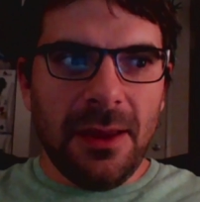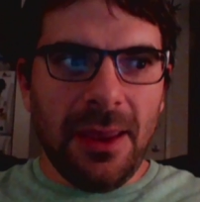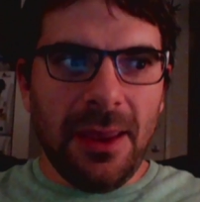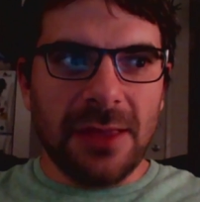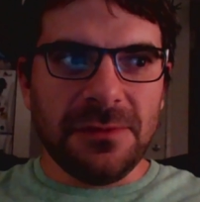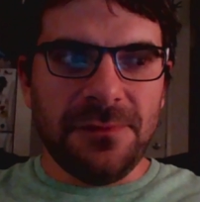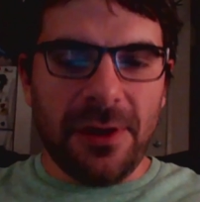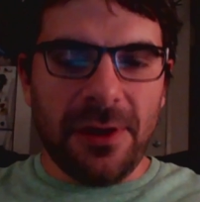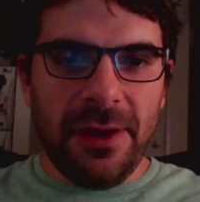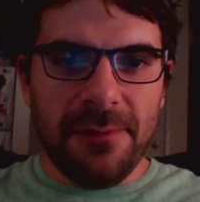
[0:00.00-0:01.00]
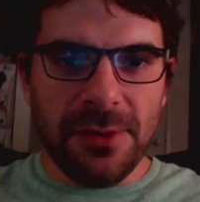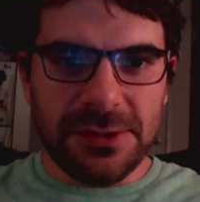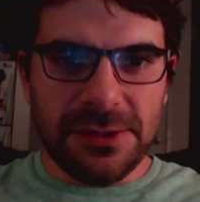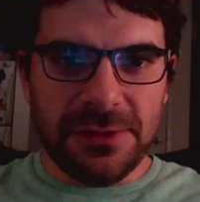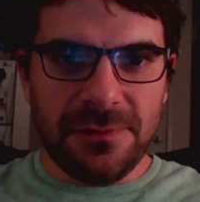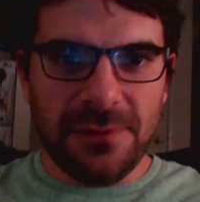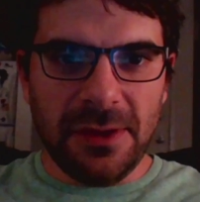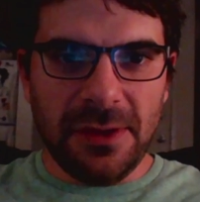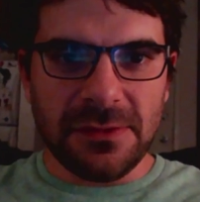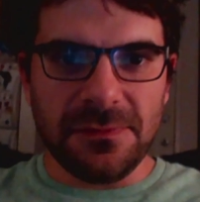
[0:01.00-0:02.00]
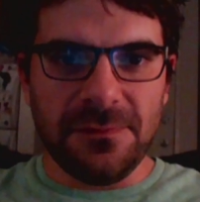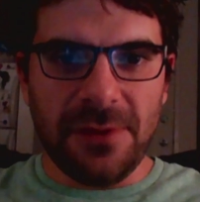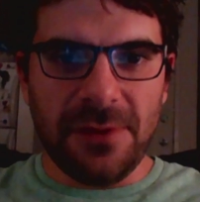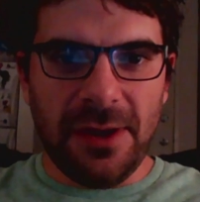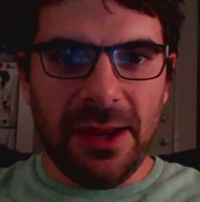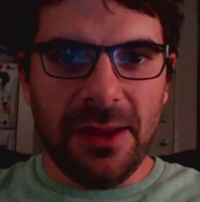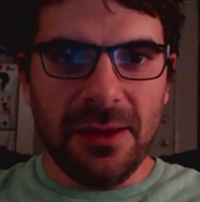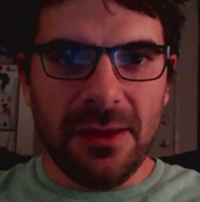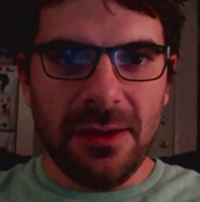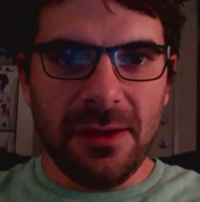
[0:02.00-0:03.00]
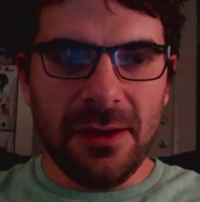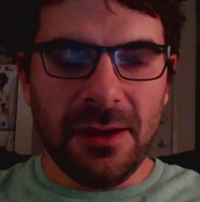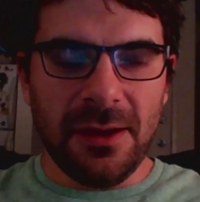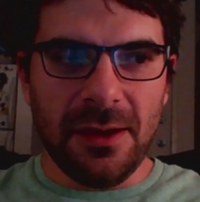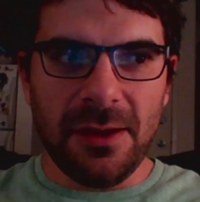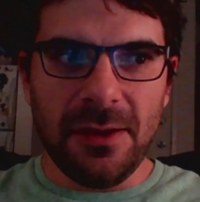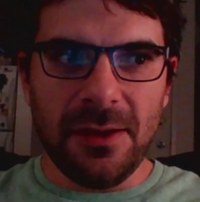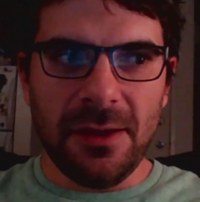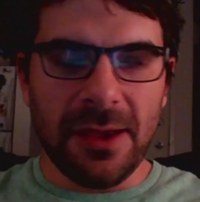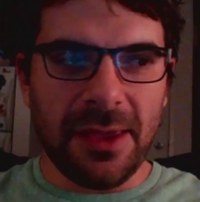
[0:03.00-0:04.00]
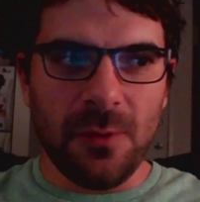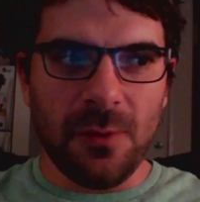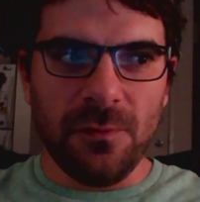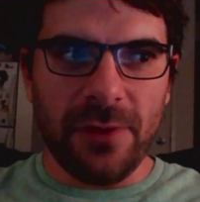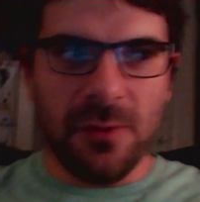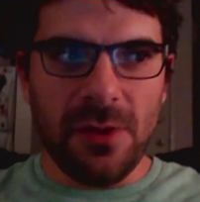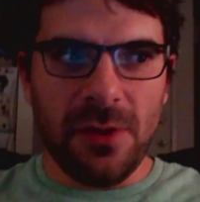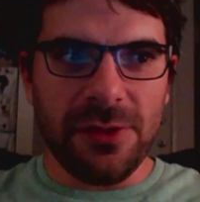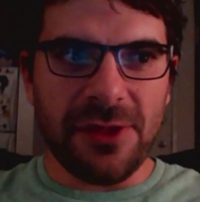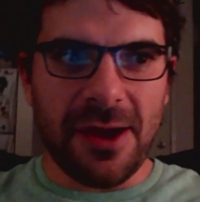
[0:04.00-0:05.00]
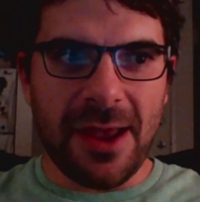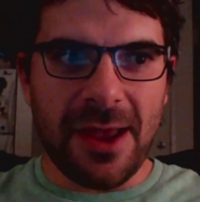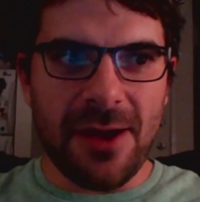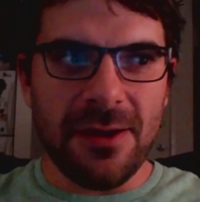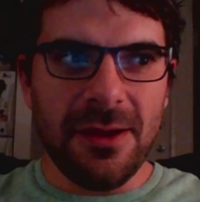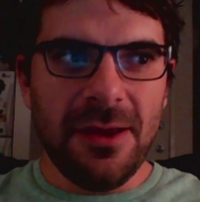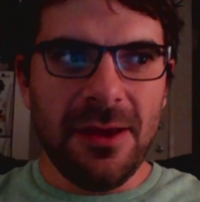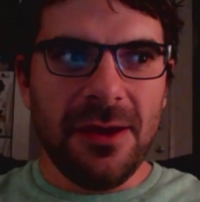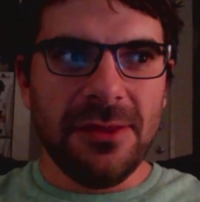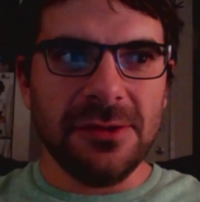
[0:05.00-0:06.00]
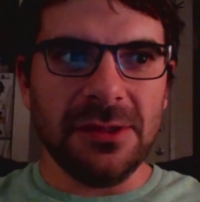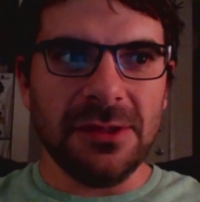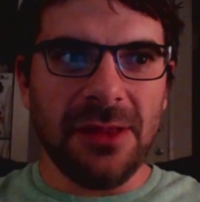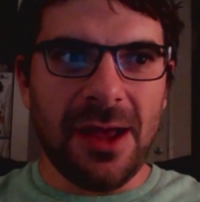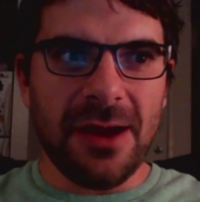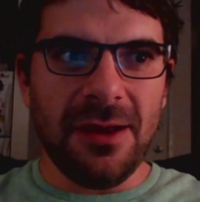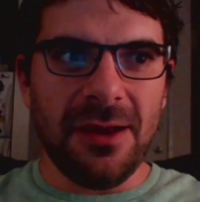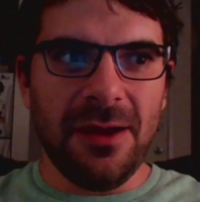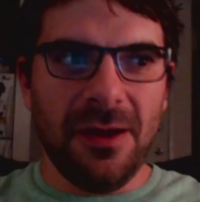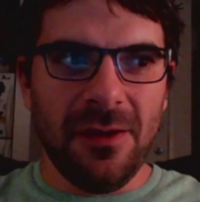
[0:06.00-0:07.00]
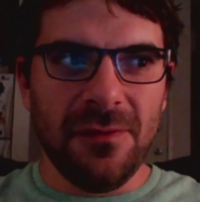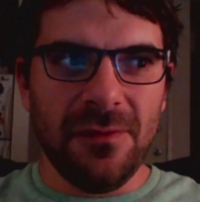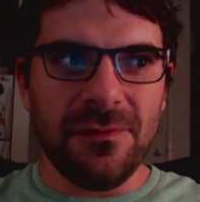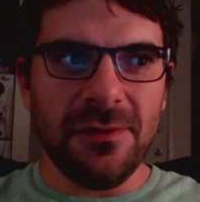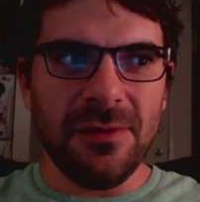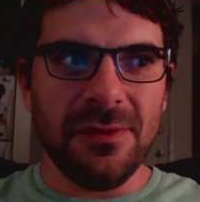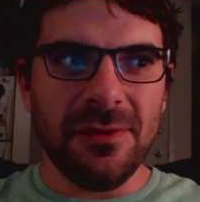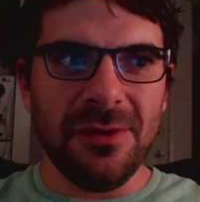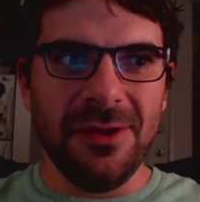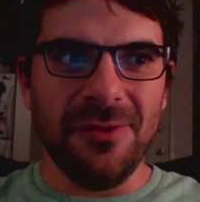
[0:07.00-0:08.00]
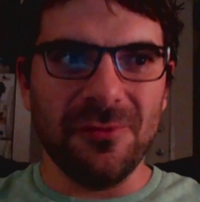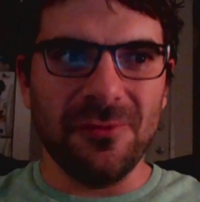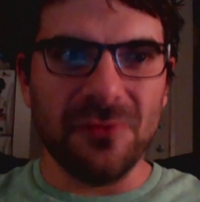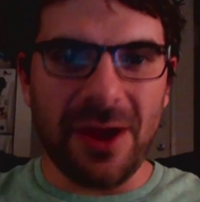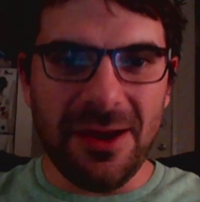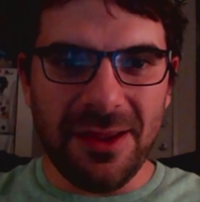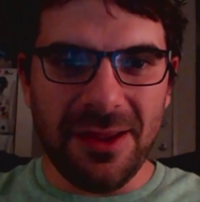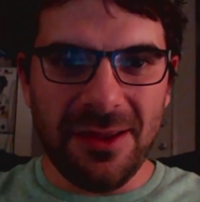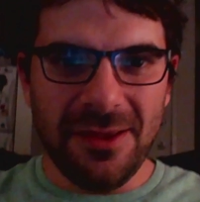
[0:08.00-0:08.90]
It's very immersive. It's very, again, very well thought out. There's a lot of writing